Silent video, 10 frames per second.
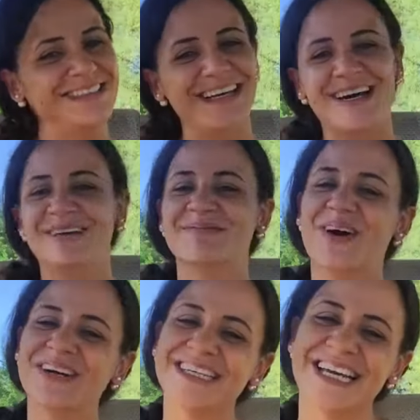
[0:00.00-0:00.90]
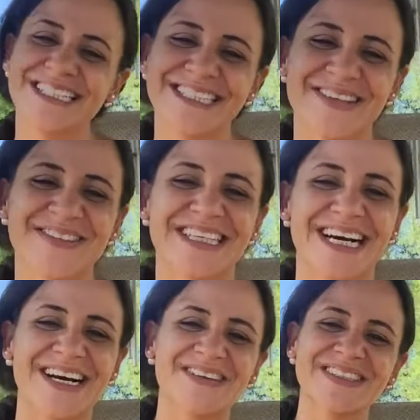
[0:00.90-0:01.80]
I'm hard to catch
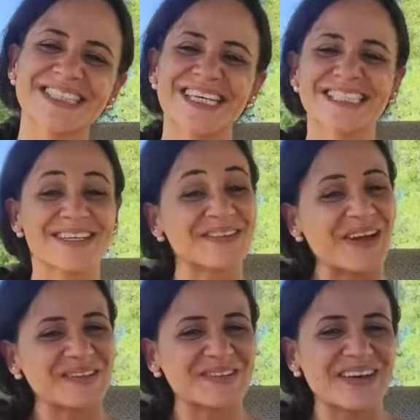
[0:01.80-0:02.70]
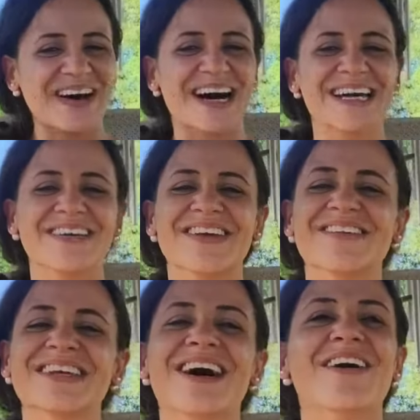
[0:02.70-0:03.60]
sometimes. Sometimes I'm not. You
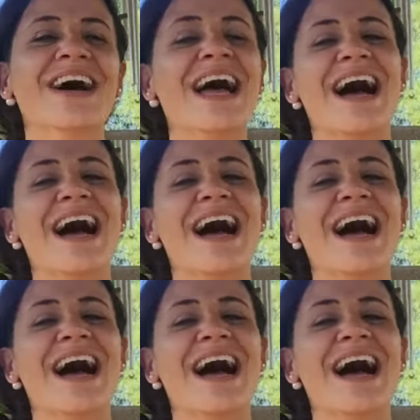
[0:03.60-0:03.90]
never know.